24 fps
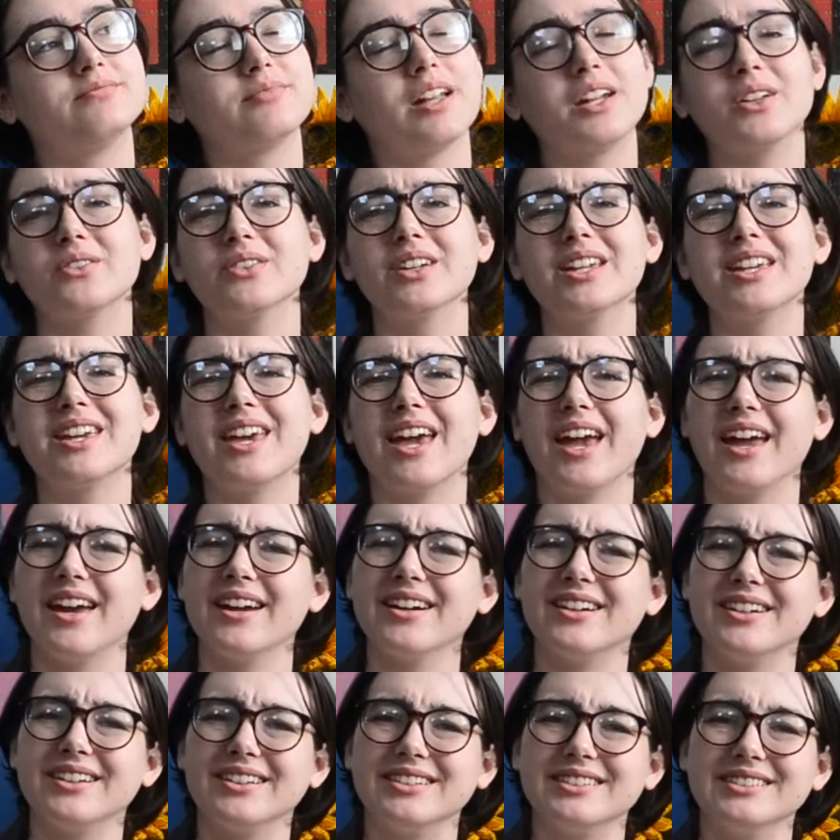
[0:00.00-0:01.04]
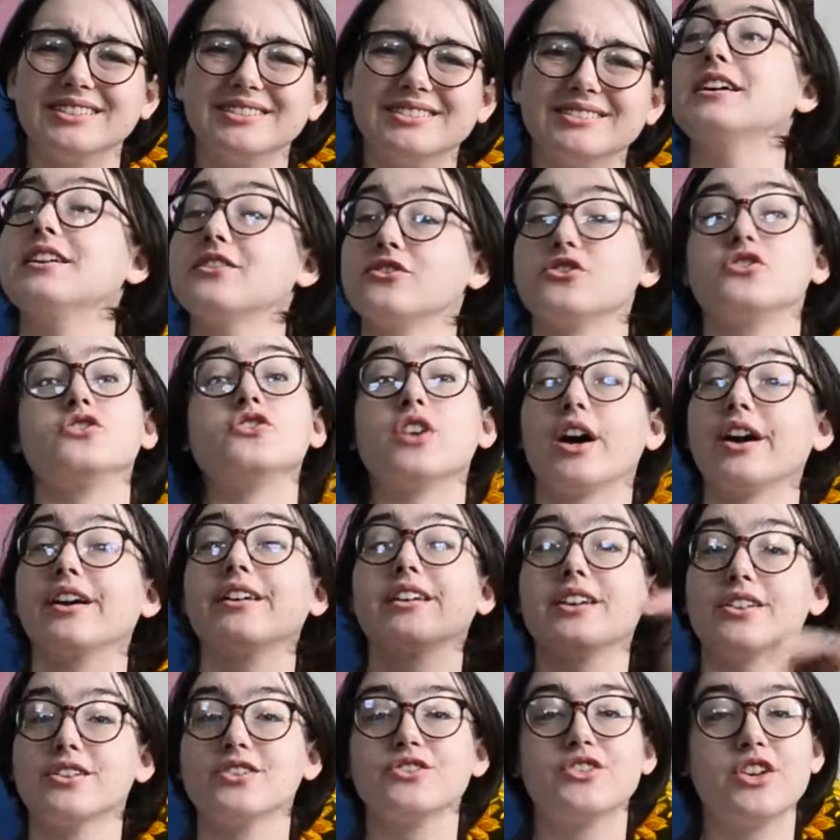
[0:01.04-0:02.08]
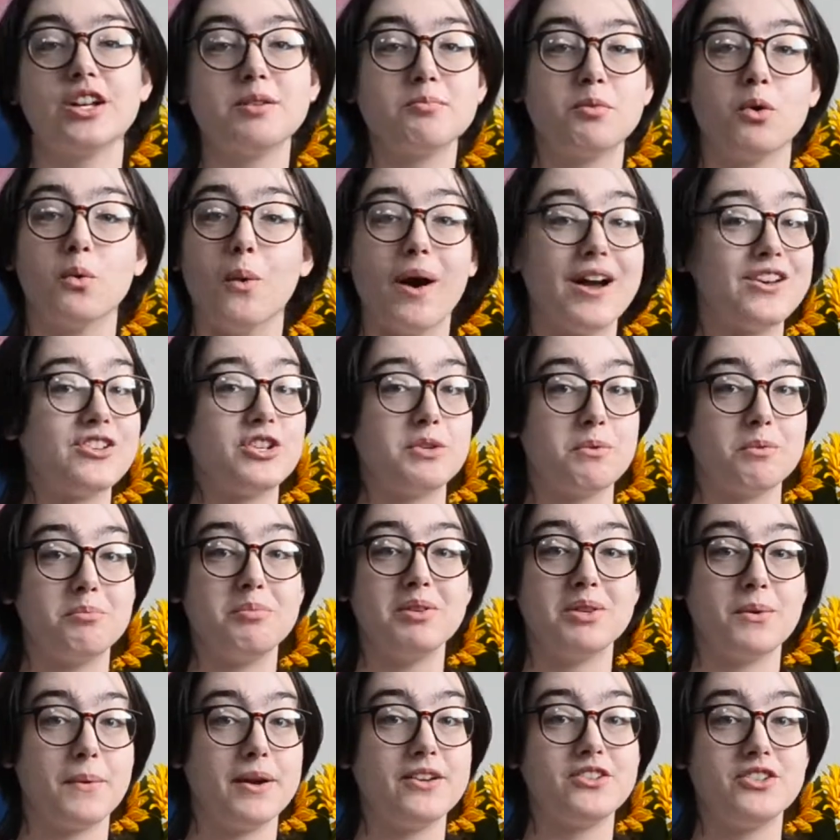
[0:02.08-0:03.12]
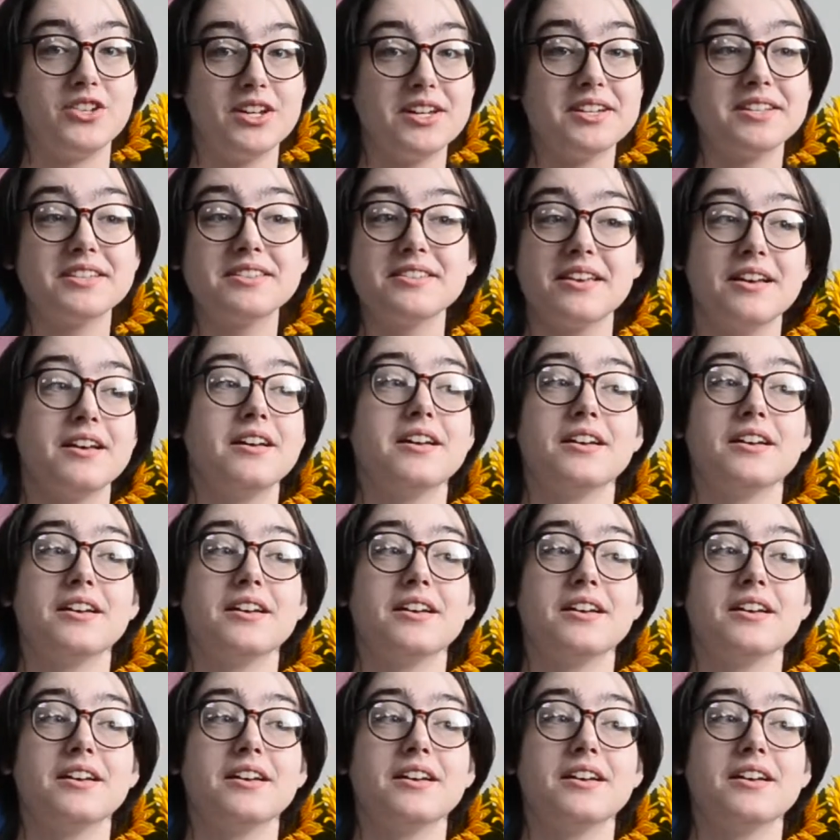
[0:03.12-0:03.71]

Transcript: I don't really care. It's entirely understandable why she would be the way she is.